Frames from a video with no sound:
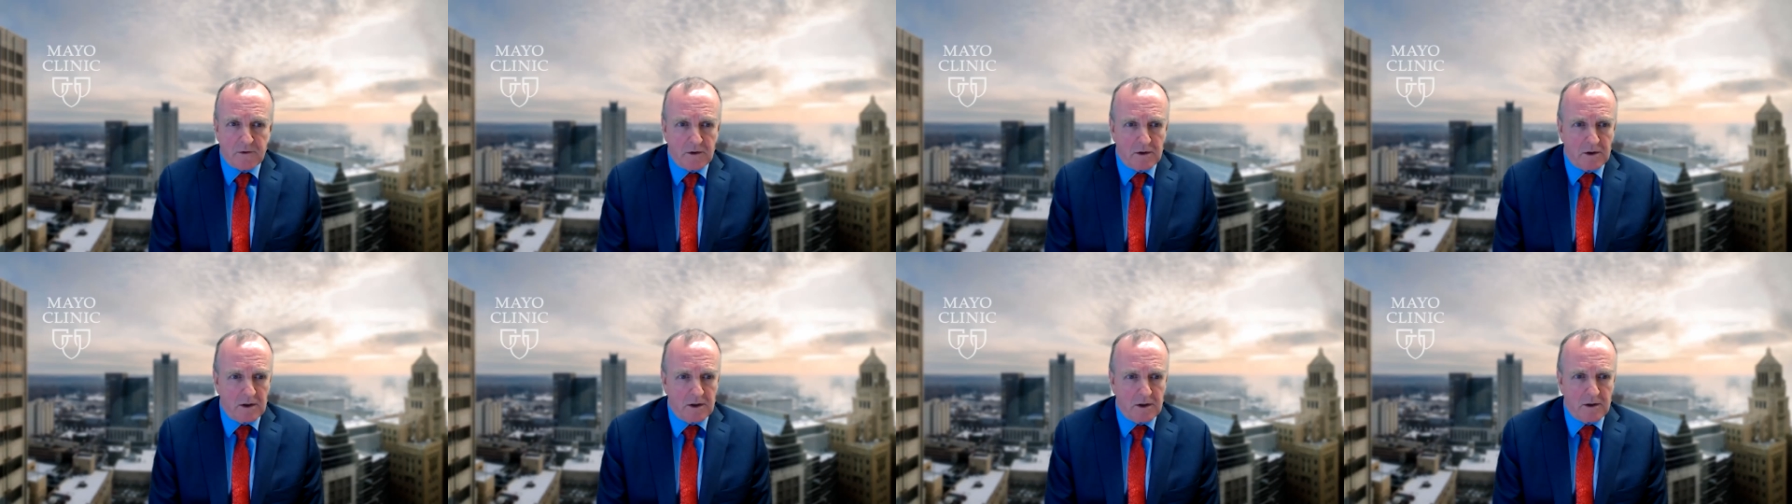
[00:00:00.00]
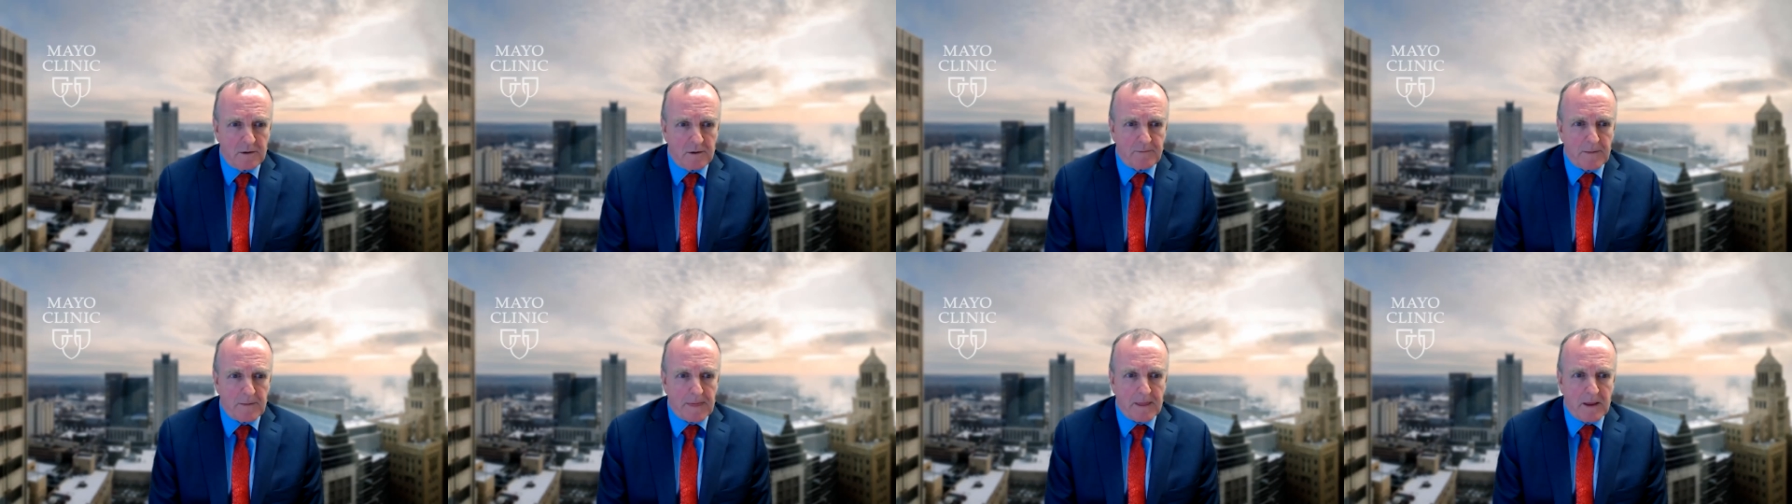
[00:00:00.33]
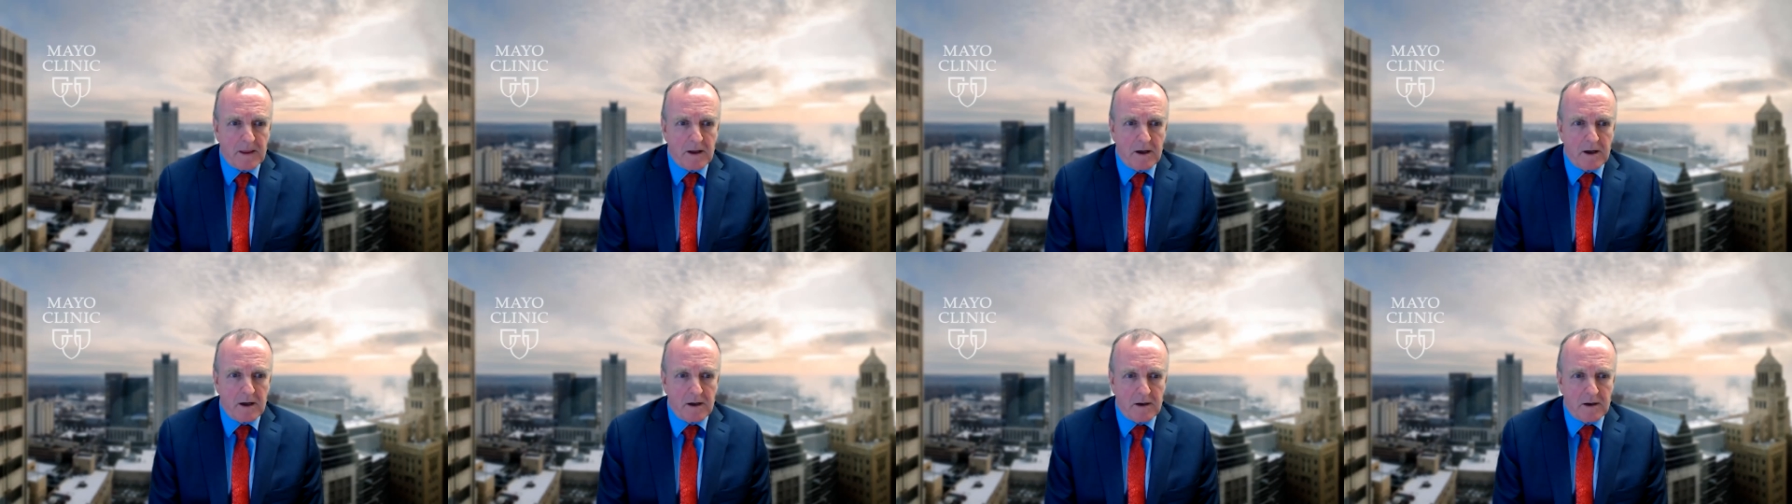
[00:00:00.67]
um,
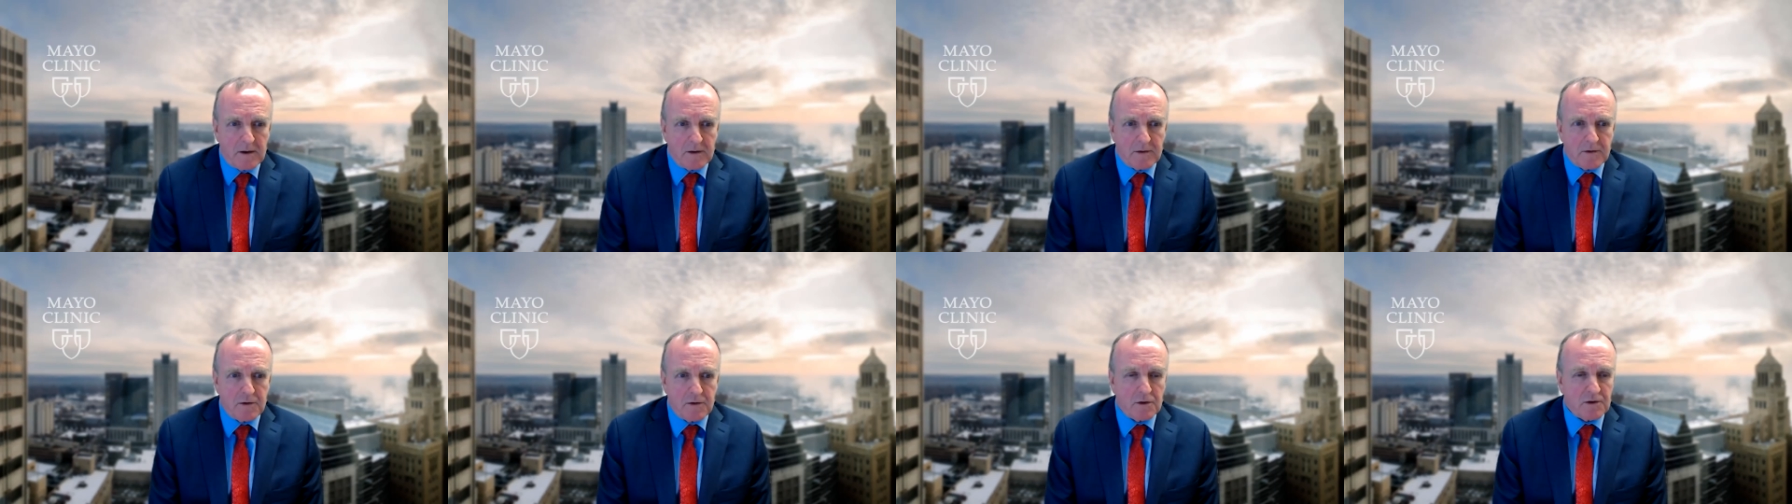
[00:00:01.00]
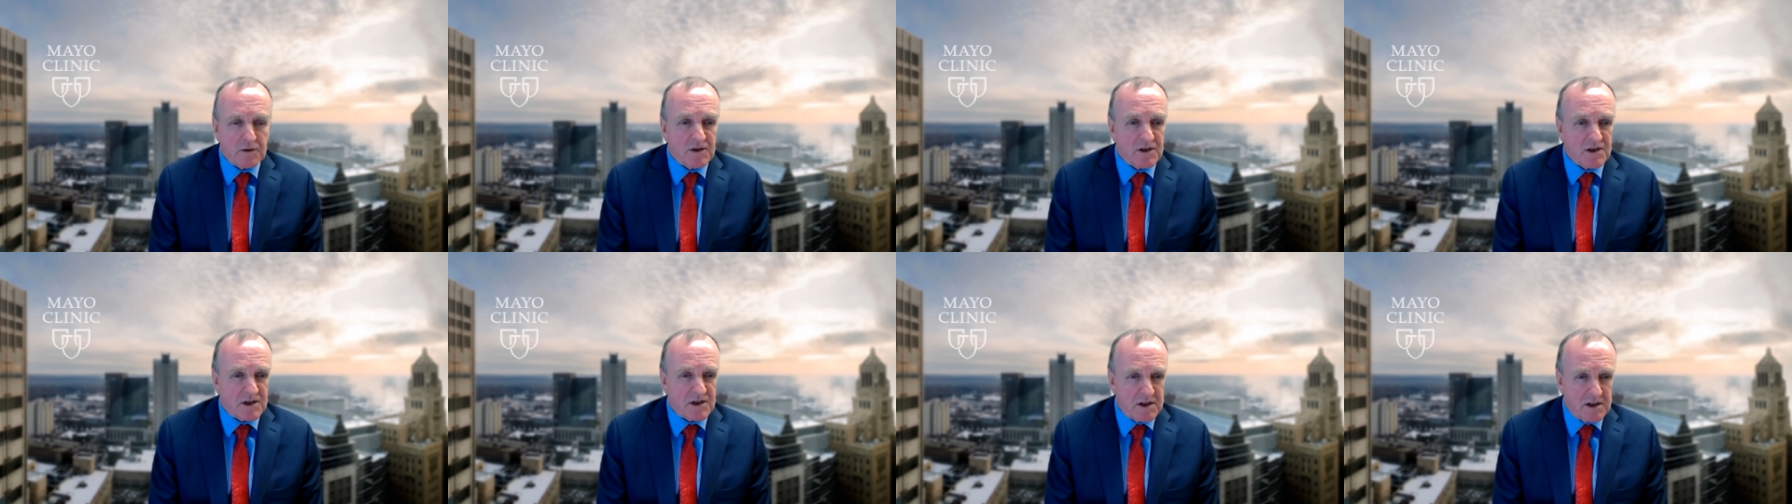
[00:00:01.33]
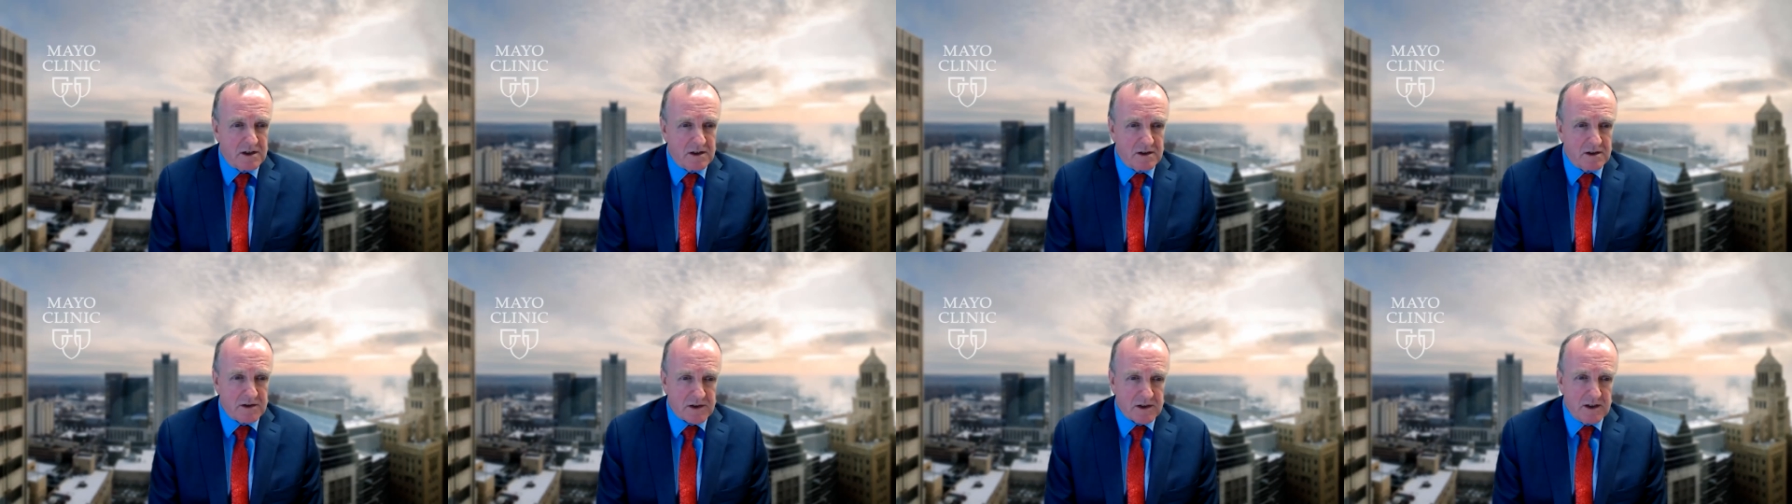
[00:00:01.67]
uh, you know,
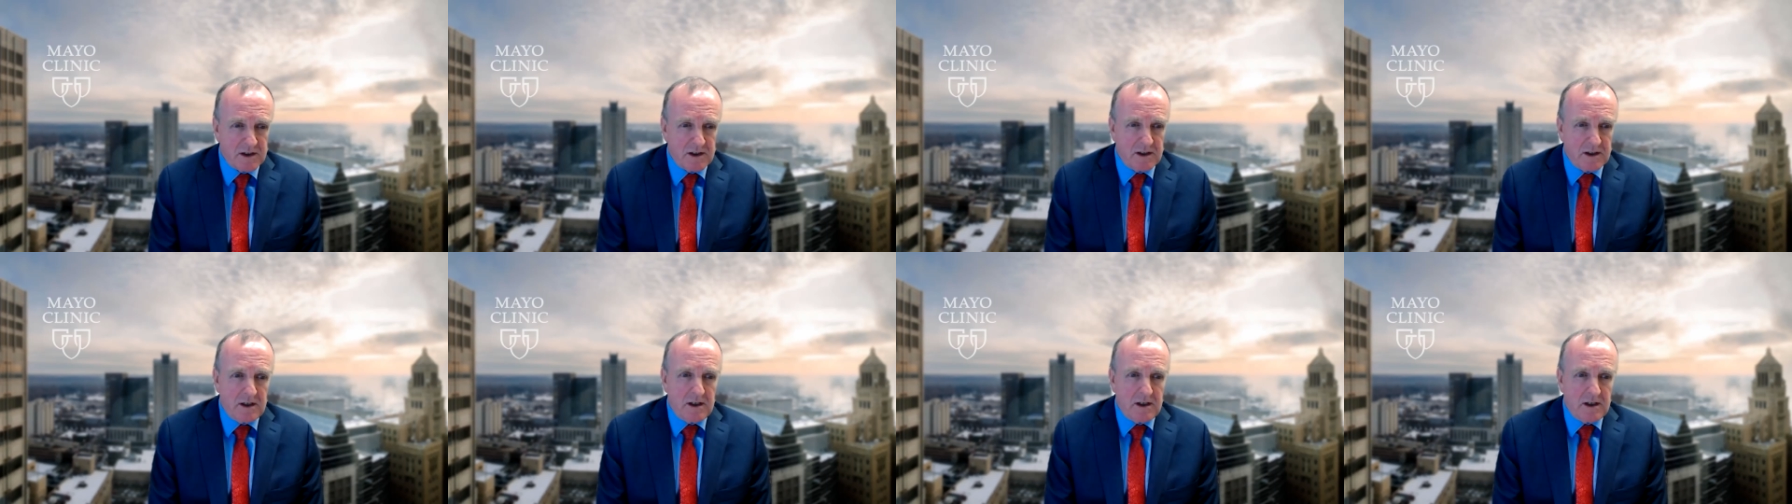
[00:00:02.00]
disease.